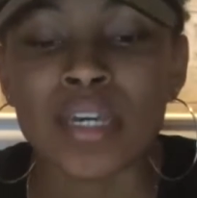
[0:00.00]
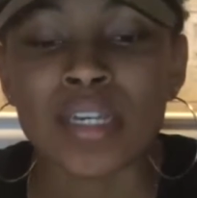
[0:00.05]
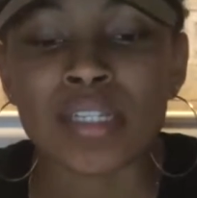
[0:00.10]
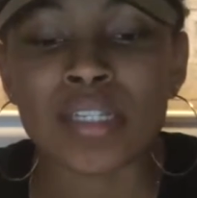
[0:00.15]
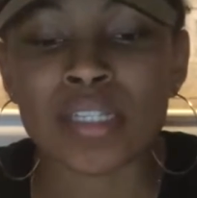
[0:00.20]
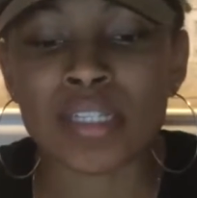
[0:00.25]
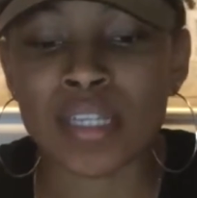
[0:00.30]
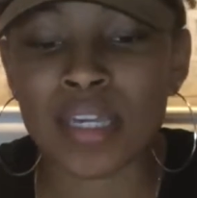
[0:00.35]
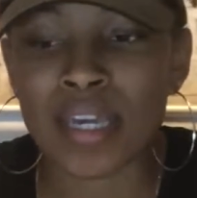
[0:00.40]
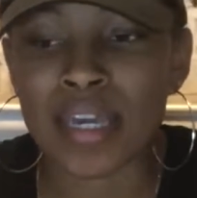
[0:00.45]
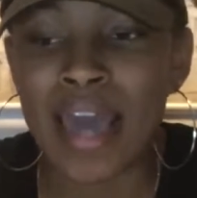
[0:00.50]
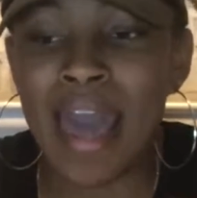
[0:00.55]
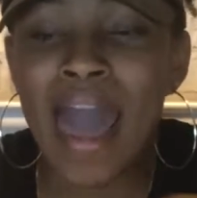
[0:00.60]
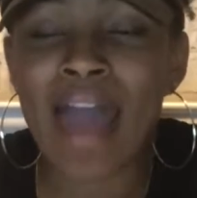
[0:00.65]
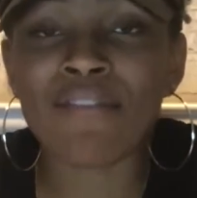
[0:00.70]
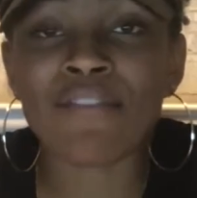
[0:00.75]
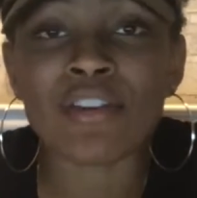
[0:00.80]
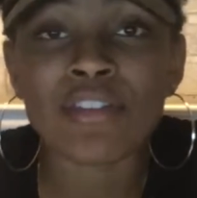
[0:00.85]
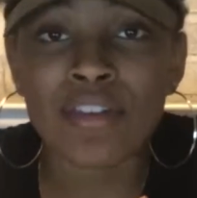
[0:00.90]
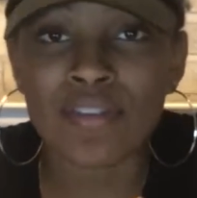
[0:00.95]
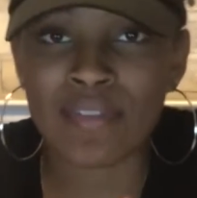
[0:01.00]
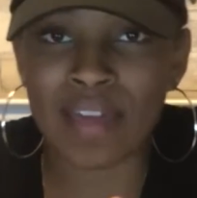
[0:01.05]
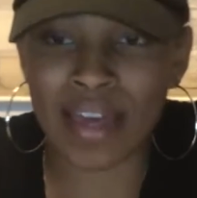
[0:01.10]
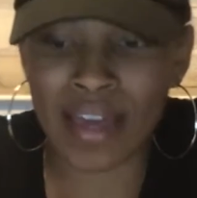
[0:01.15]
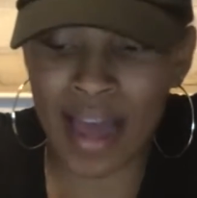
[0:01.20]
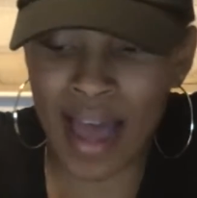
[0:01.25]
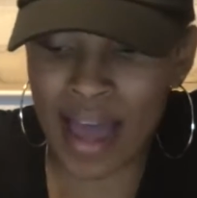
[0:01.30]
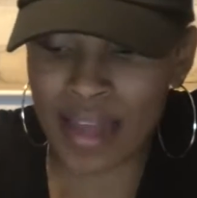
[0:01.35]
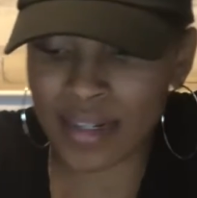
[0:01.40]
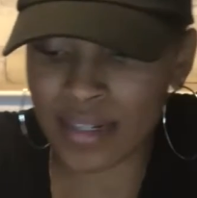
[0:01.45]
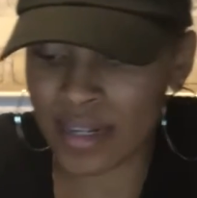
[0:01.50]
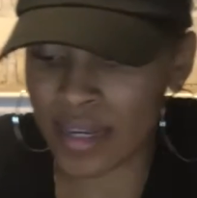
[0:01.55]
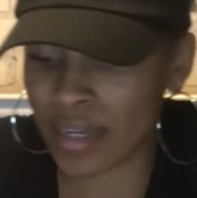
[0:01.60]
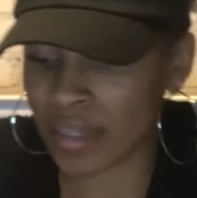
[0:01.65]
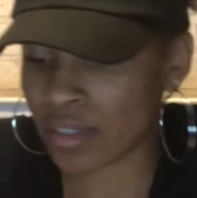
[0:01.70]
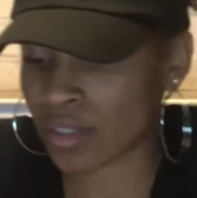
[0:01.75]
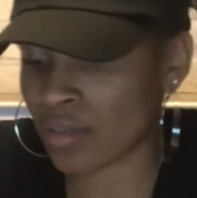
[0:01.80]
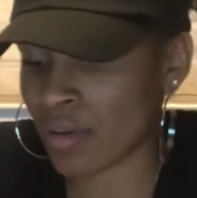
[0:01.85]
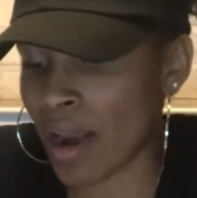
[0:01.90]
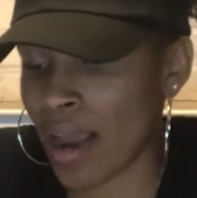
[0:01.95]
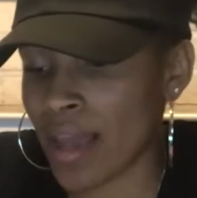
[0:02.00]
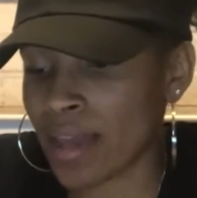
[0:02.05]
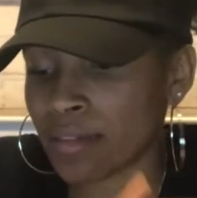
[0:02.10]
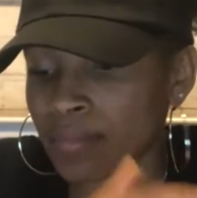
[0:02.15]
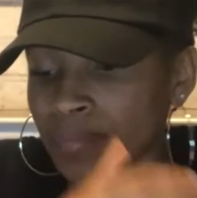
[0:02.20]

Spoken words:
see everything that God does, right?